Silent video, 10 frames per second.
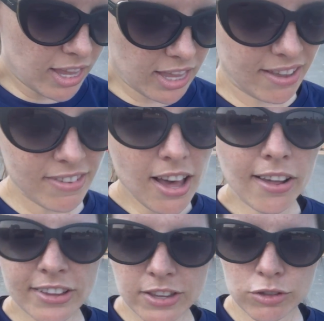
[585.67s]
if y'all
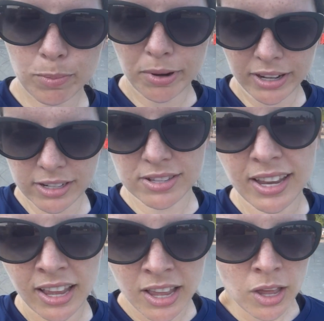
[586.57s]
use Brooks,
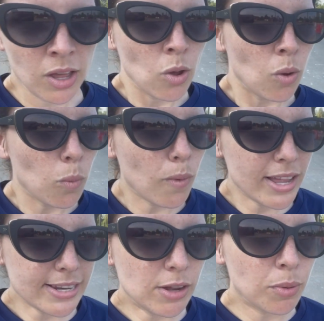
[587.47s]
what
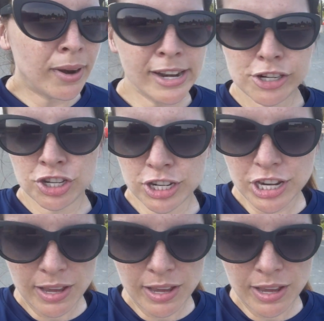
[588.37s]
running shoe do you